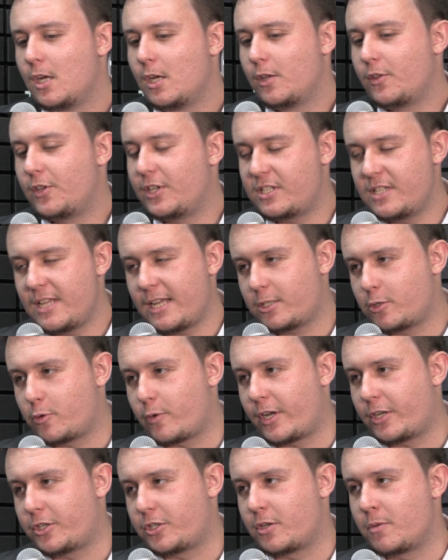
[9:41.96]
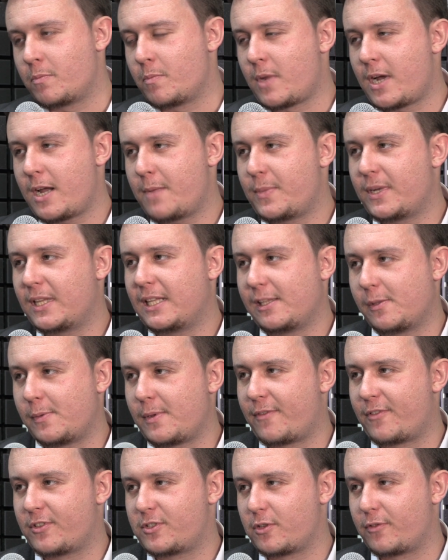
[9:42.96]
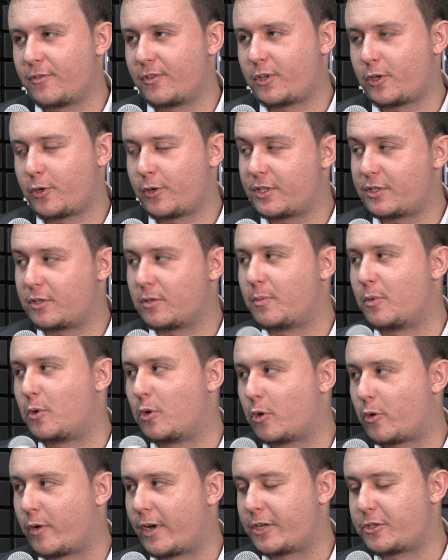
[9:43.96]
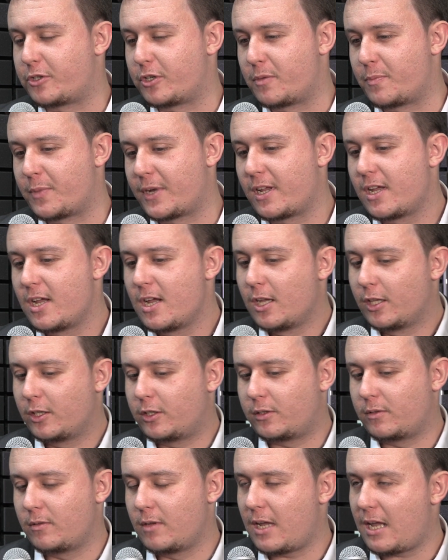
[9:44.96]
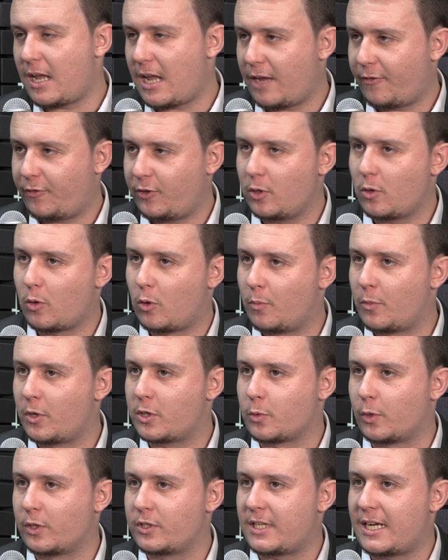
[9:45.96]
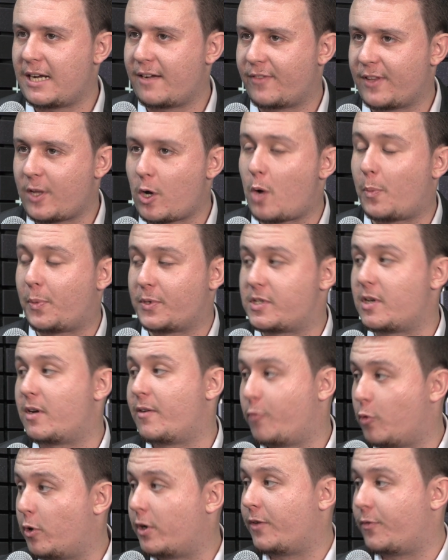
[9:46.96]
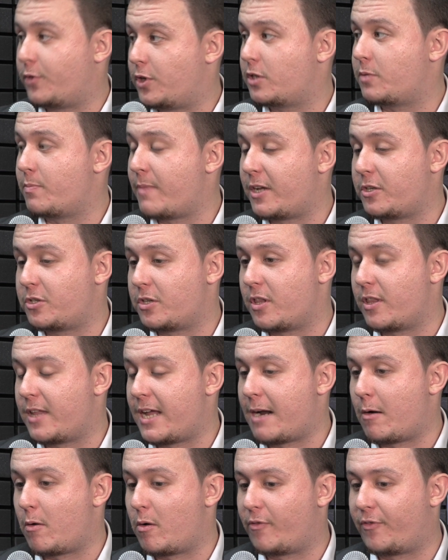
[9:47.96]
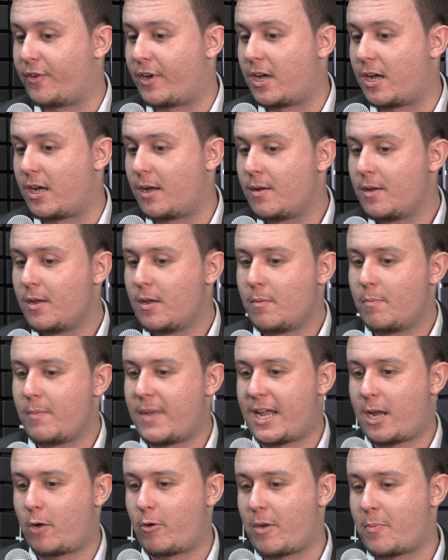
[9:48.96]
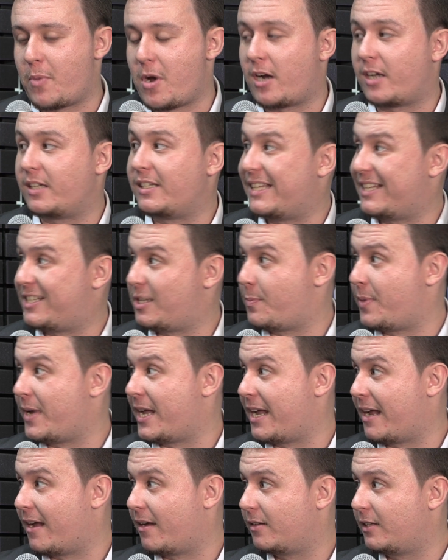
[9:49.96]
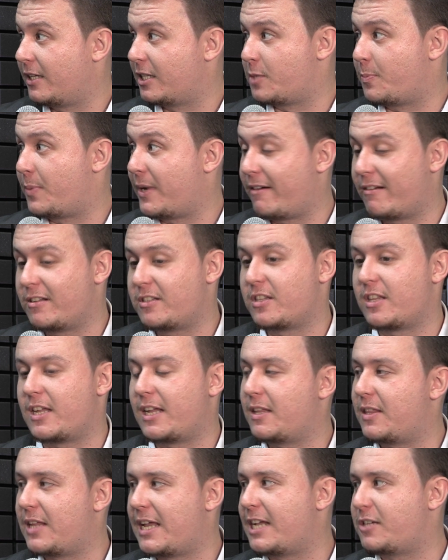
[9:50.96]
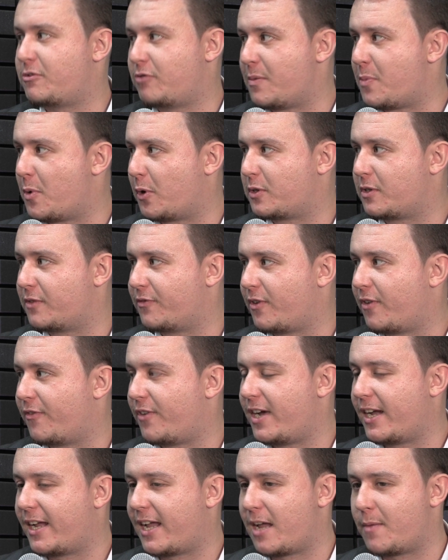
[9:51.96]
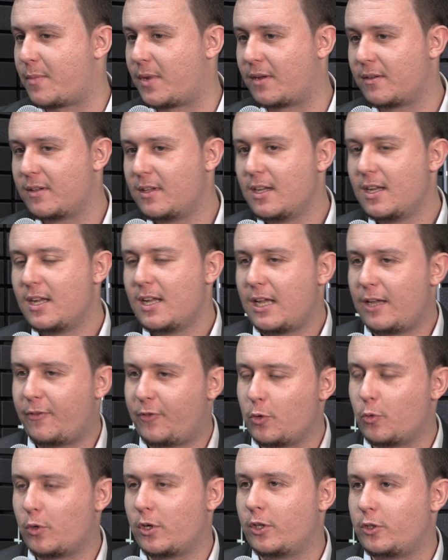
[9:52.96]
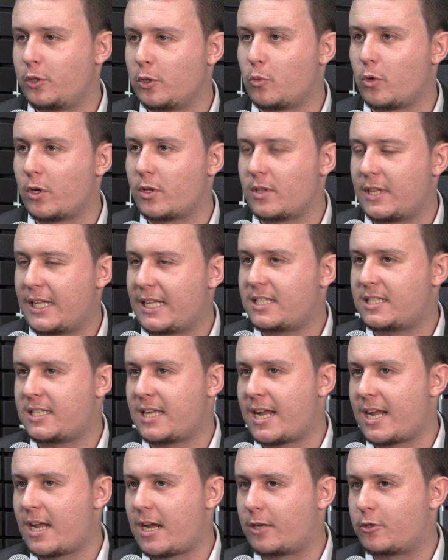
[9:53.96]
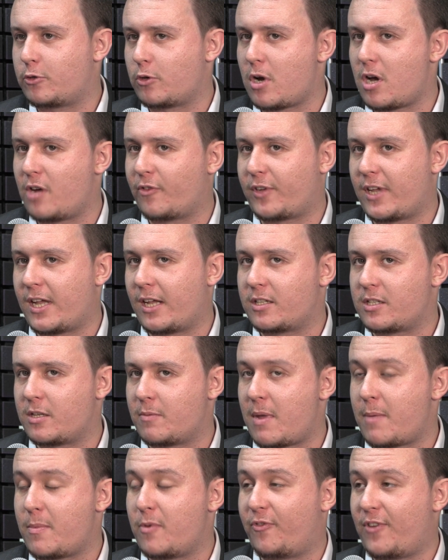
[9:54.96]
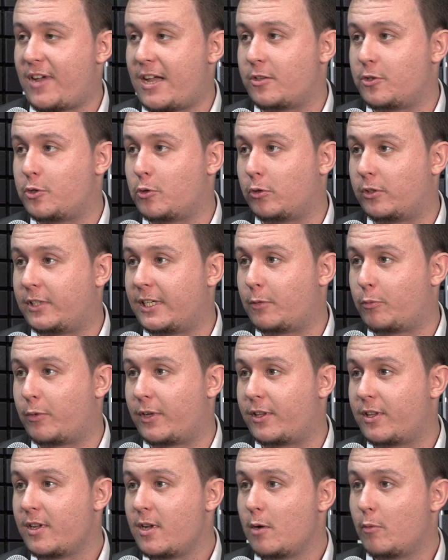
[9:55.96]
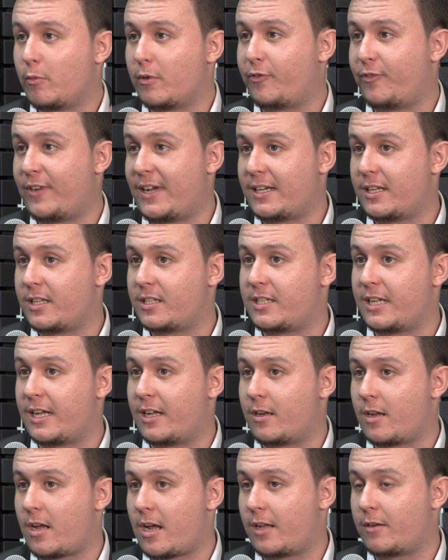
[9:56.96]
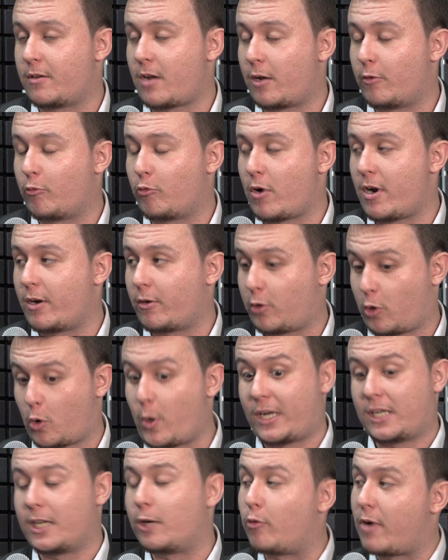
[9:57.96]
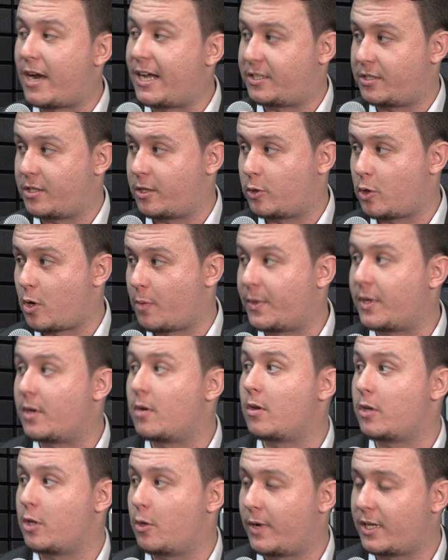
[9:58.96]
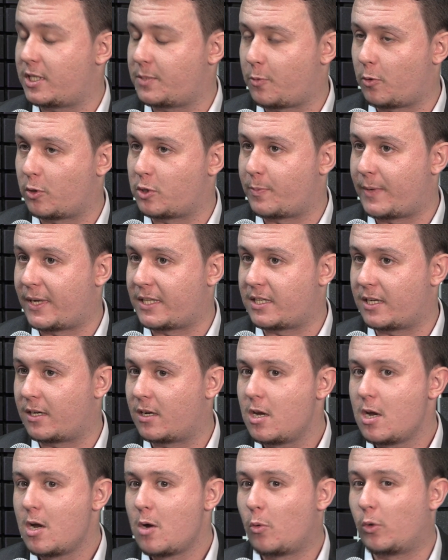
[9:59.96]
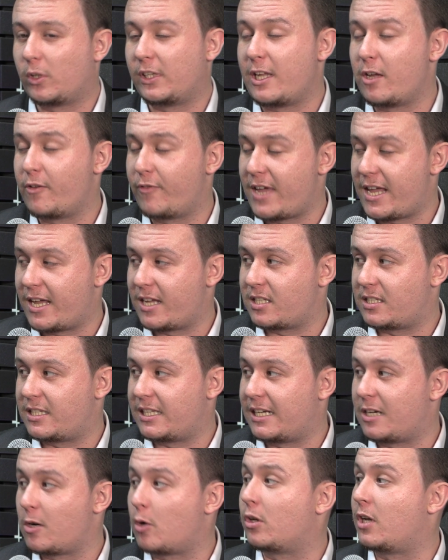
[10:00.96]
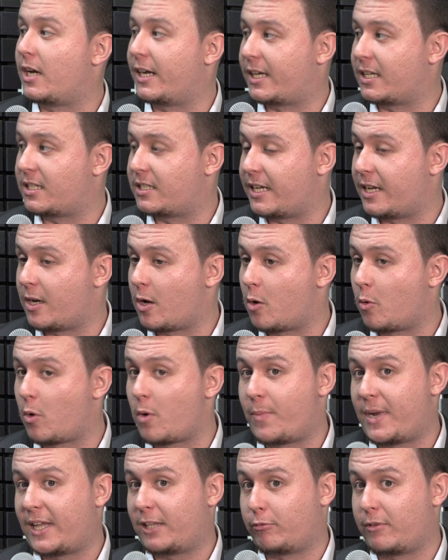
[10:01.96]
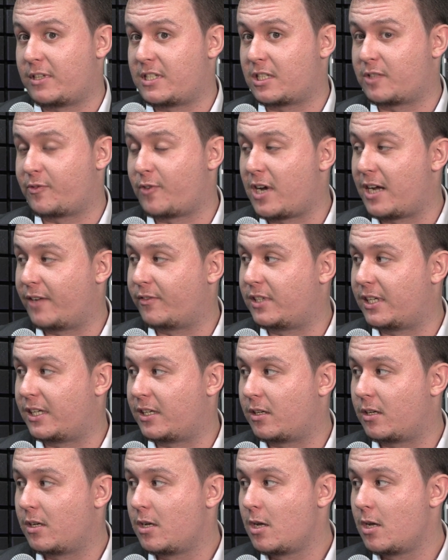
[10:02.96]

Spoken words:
This next question might be a little bit of a sort of a crystal ball question, but if you almost want to have the opposite of what you just mentioned there of make a quick buck and disappear into the history books of iGaming, if you want to do what, let's say, a DraftKings and maybe FanDuel did with fantasy and quickly rise to the top in US sports betting, what Leo Vegas did in online casino, what Bet365 did